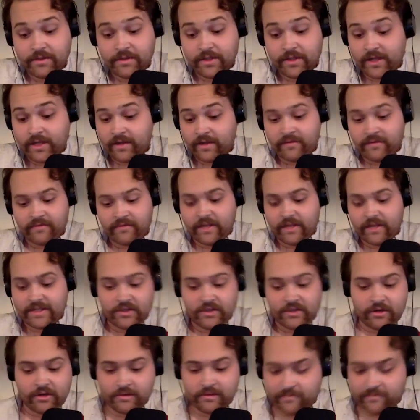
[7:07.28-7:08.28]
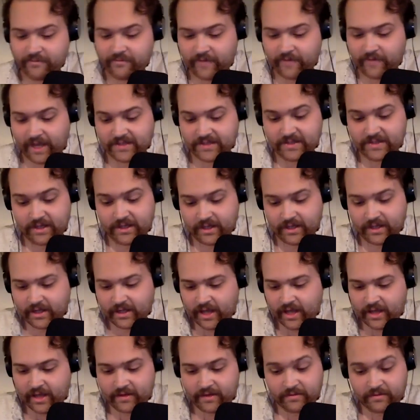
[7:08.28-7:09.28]
That's all fascinating
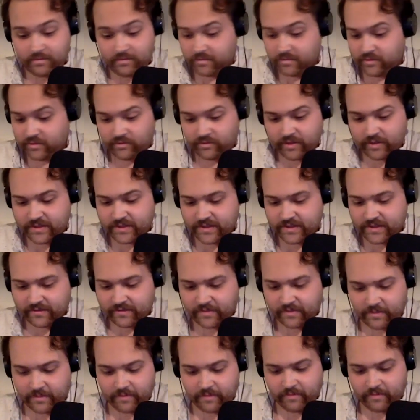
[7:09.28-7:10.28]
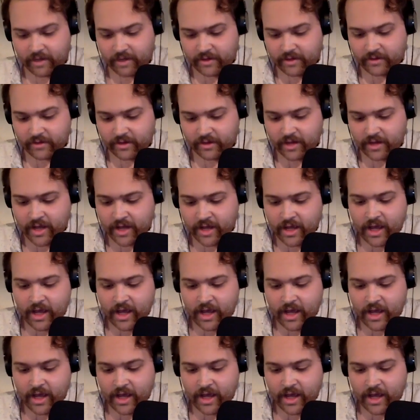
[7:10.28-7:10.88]
and great stuff to be running on.